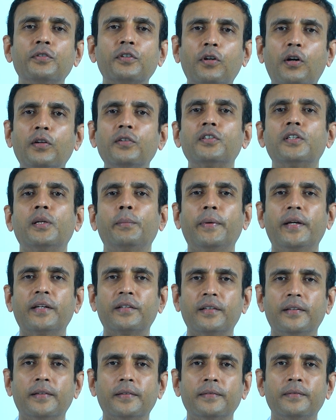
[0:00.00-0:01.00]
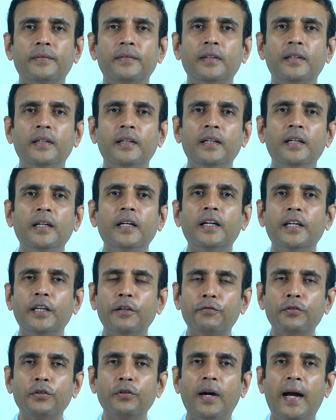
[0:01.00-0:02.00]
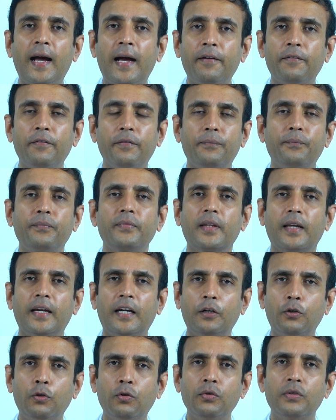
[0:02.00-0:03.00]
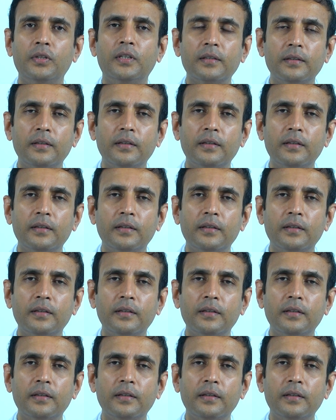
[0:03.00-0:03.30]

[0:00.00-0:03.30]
constipation. If you have a good